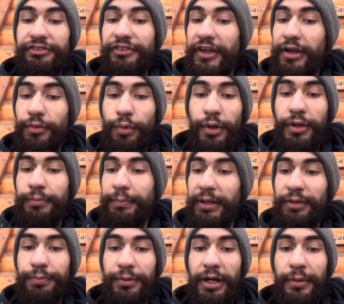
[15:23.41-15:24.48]
they weren't
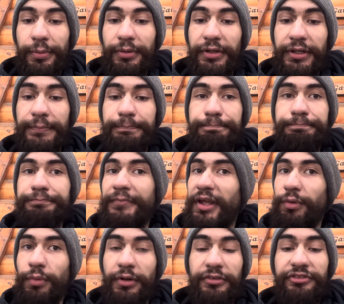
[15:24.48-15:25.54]
built properly. They
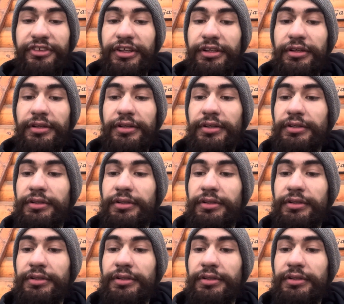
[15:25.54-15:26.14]
weren't sealed.